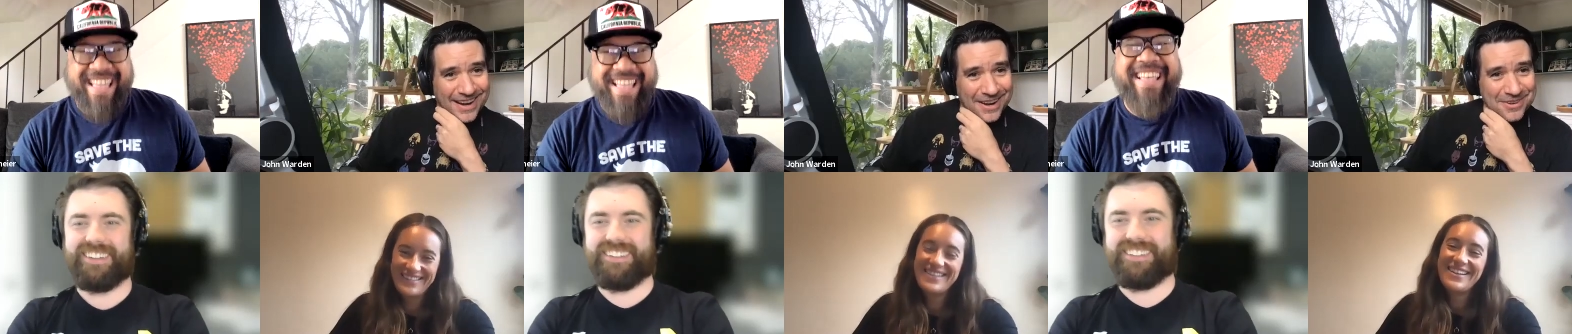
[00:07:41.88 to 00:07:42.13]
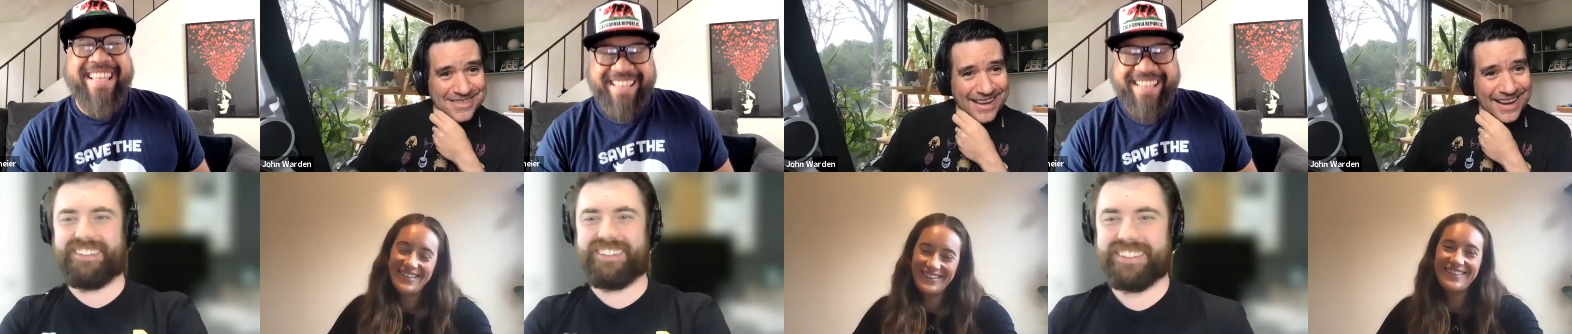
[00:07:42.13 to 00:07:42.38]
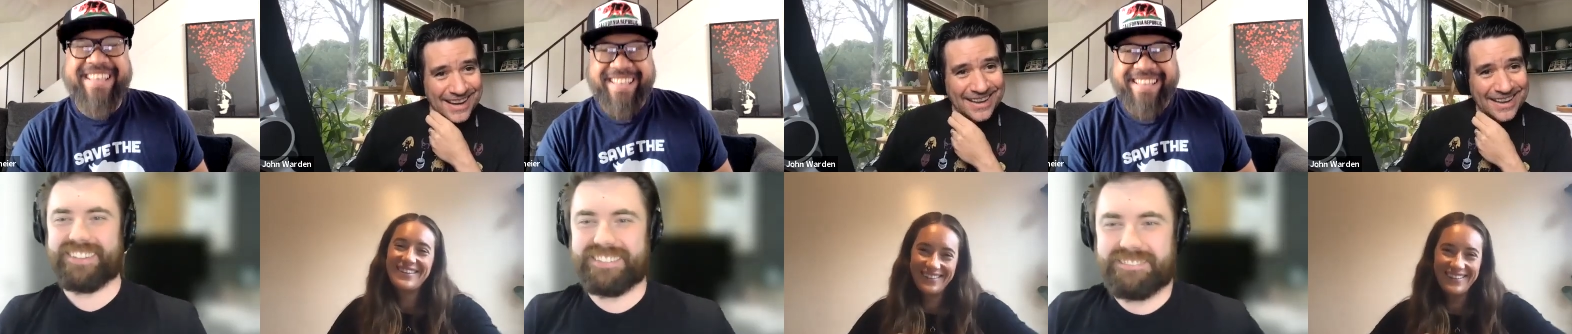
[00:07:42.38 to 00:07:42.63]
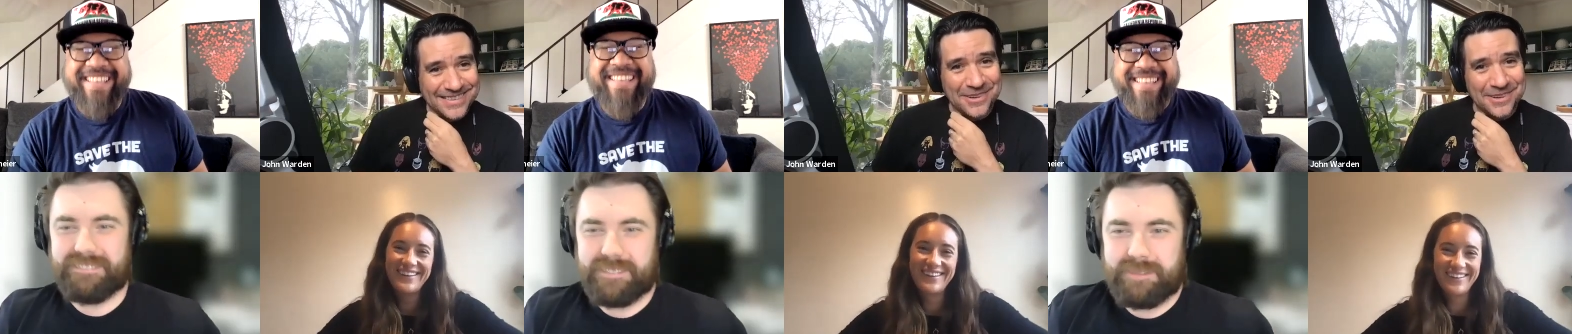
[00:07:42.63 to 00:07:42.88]
Speaker 1: I was like, I
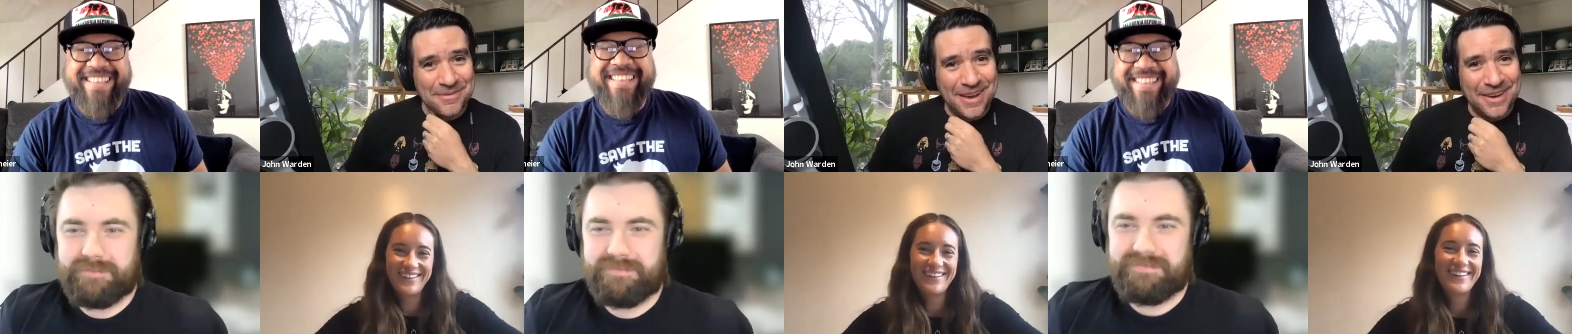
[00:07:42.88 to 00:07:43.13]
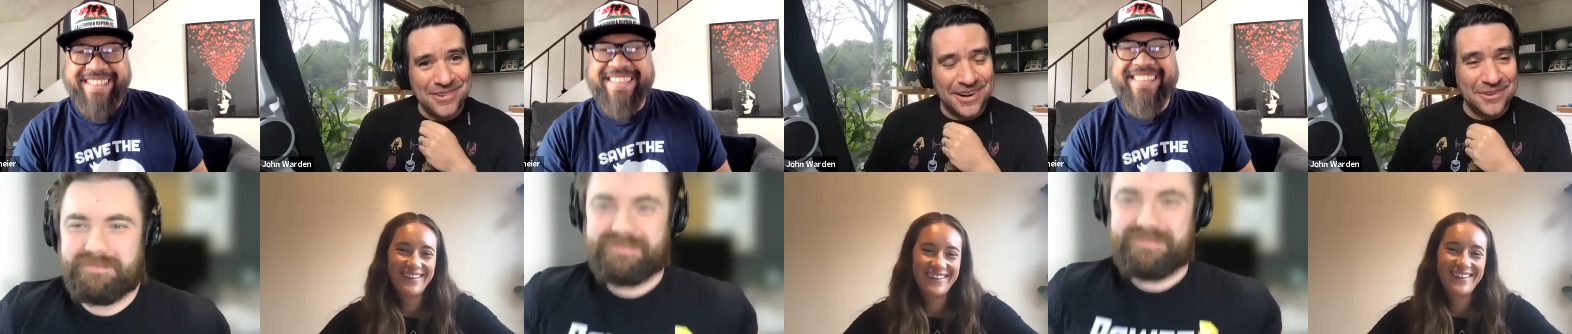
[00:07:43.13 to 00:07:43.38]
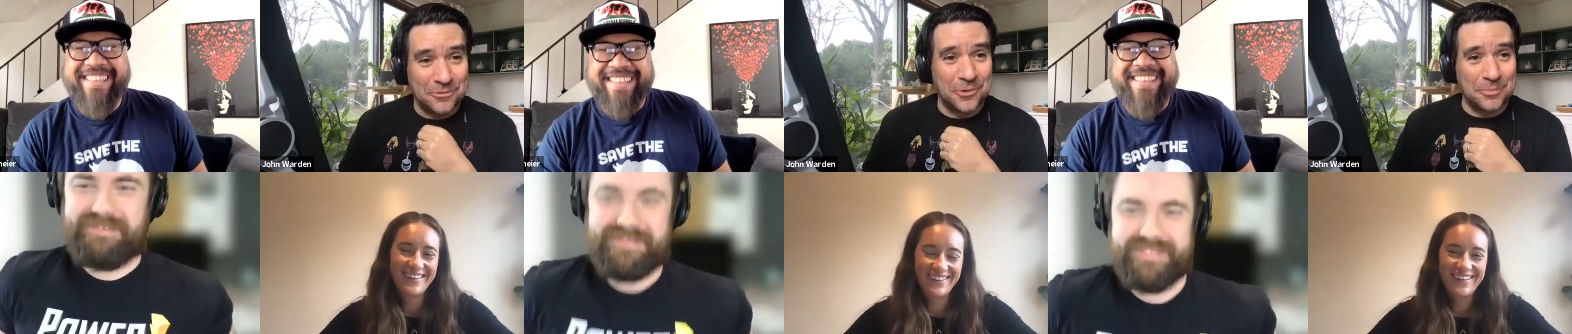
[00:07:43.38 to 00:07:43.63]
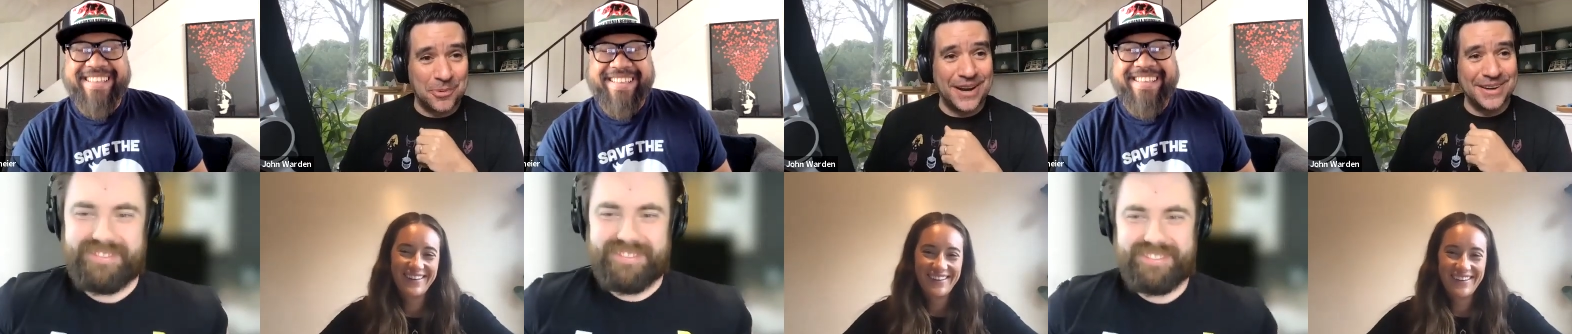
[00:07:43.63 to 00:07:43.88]
still remember. I was
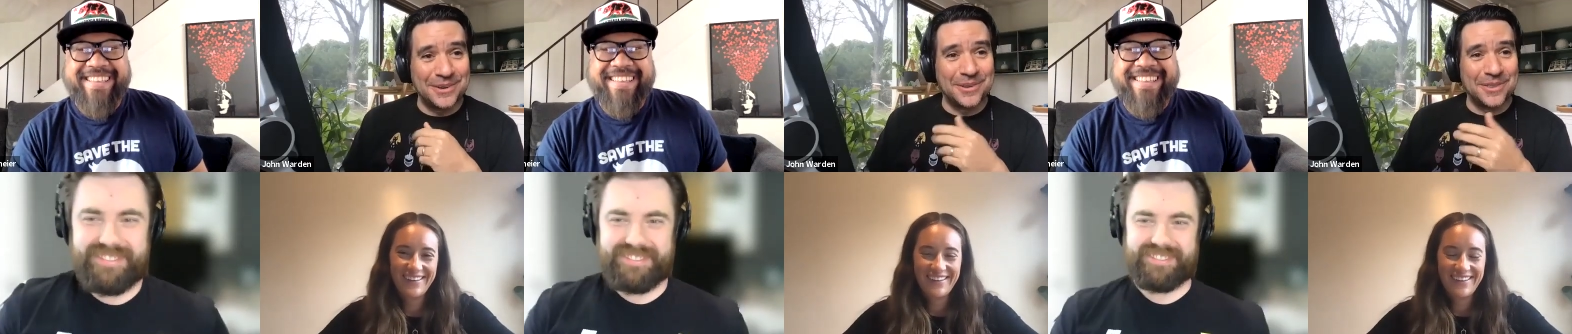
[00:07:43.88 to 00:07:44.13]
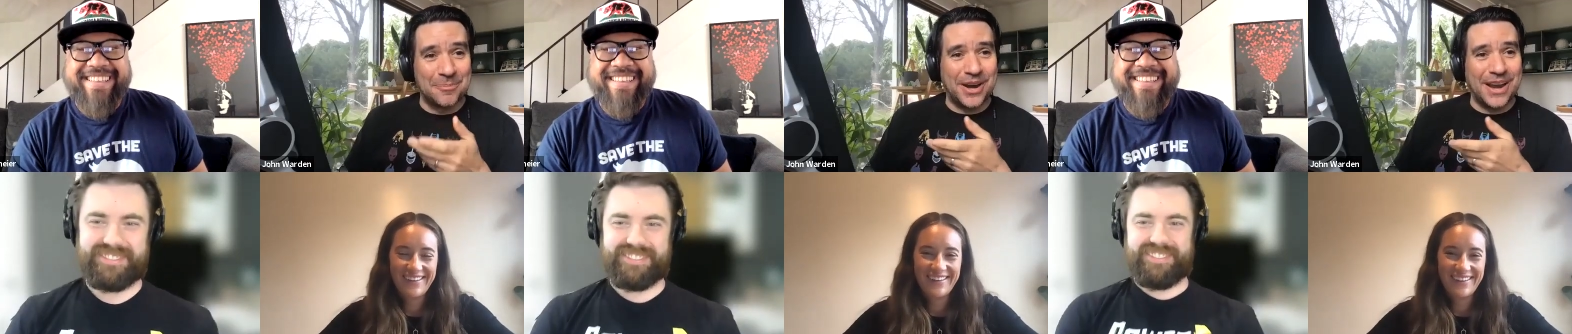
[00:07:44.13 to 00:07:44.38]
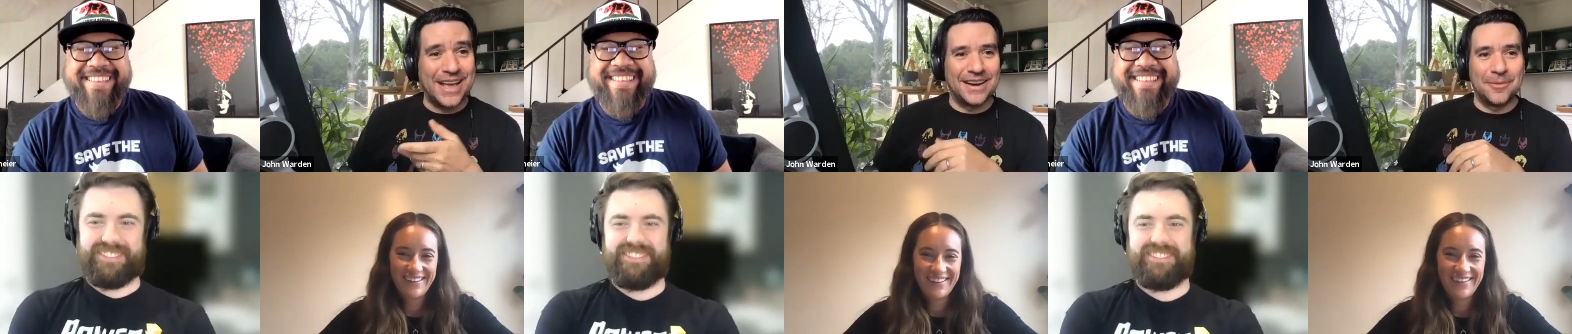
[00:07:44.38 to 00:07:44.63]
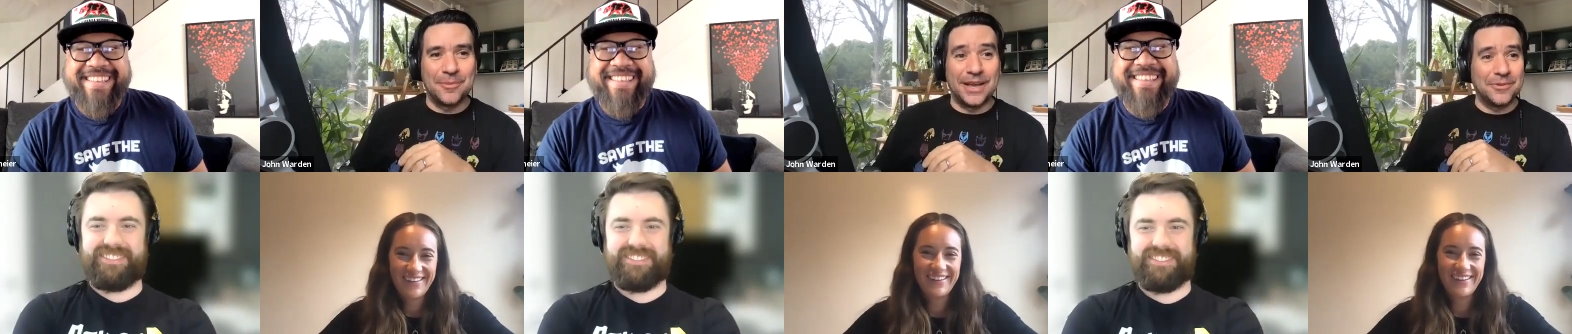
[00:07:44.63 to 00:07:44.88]
brand new to the brand, and
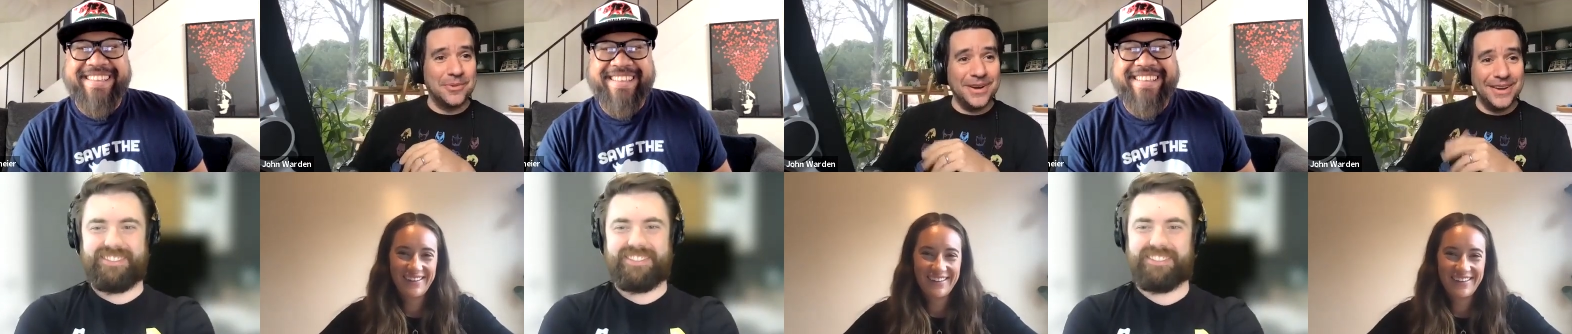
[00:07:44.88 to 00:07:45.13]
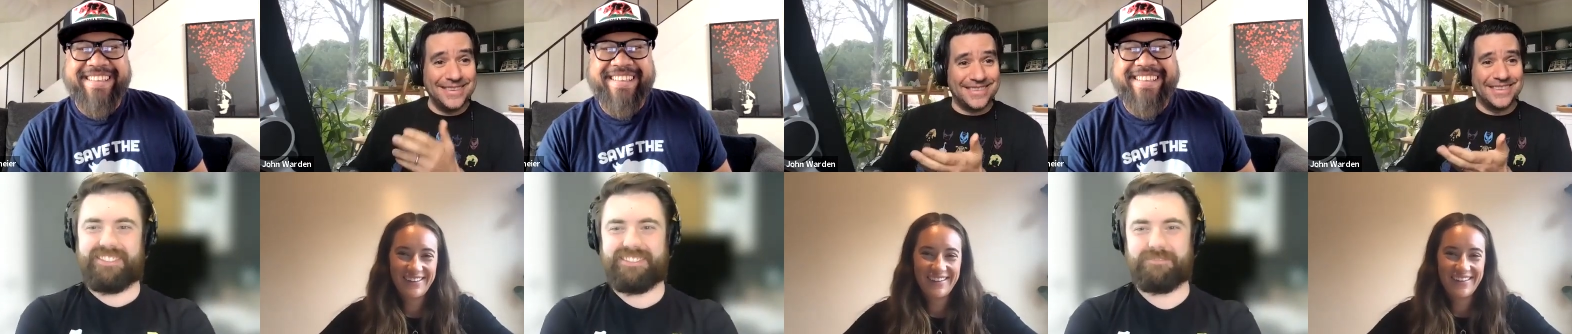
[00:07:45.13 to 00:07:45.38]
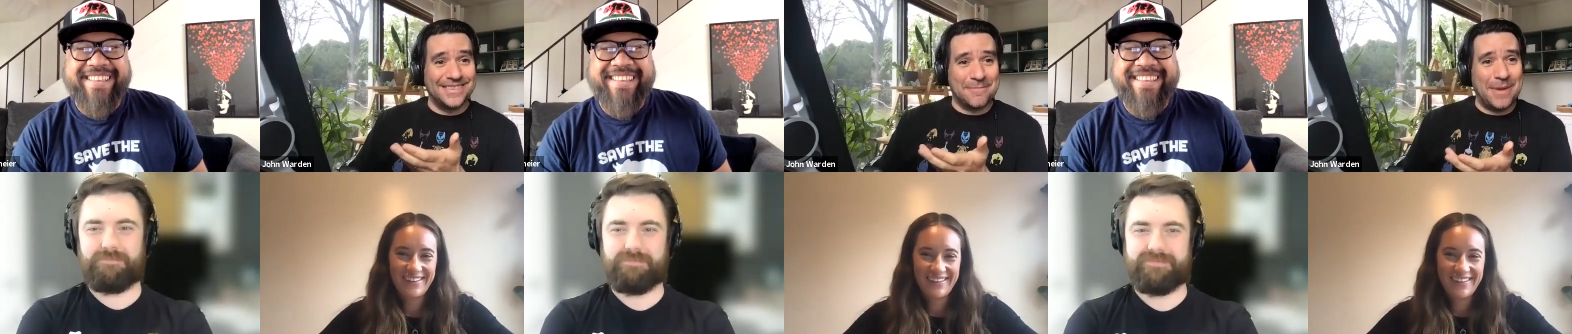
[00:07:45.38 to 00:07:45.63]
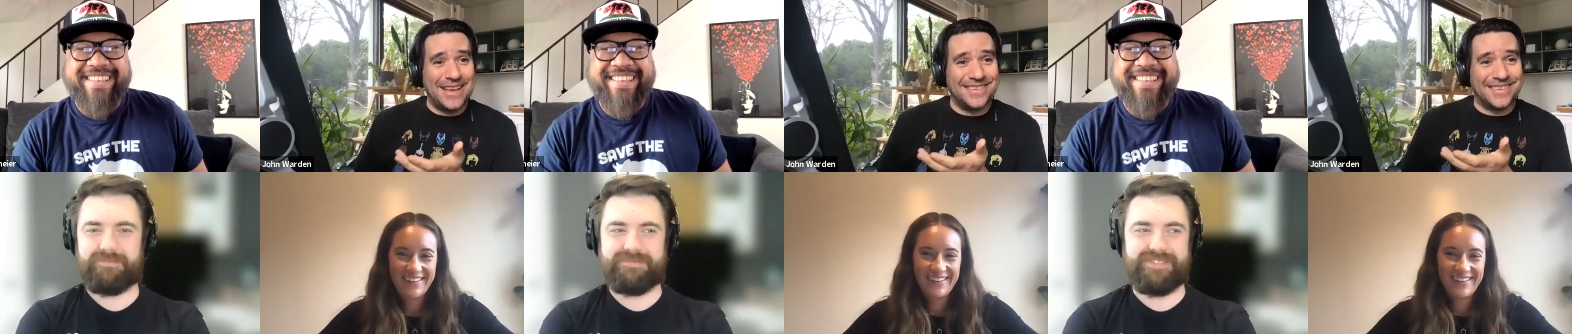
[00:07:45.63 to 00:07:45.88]
I'm like, what is this? Is
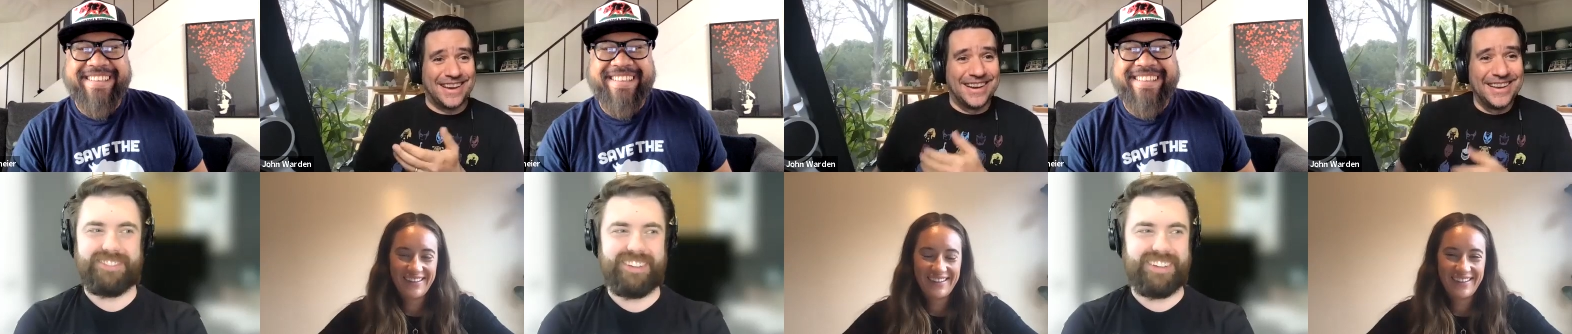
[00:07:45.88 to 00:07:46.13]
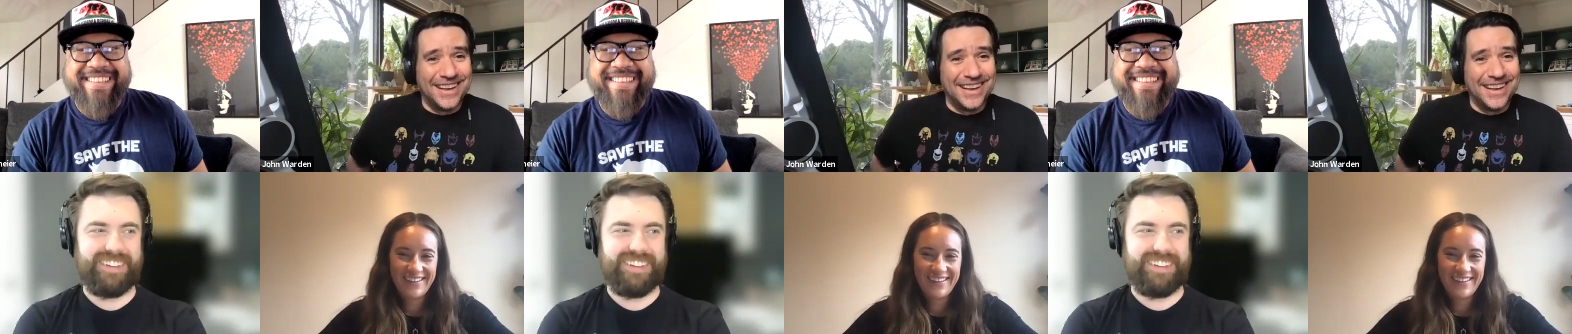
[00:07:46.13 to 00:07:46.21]
amazing.